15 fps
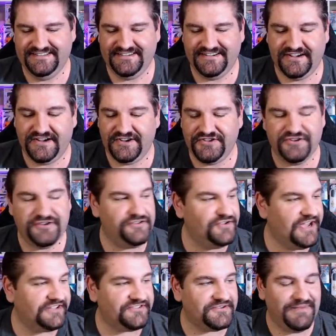Oh, you, you
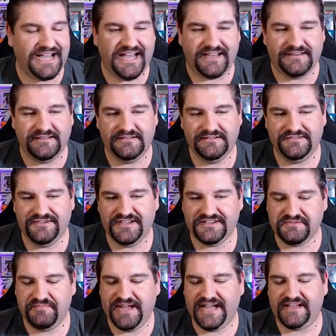guys are bad. You guys
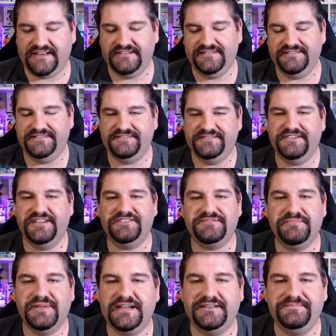are bad. You guys are
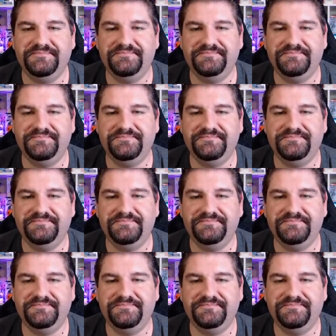bad.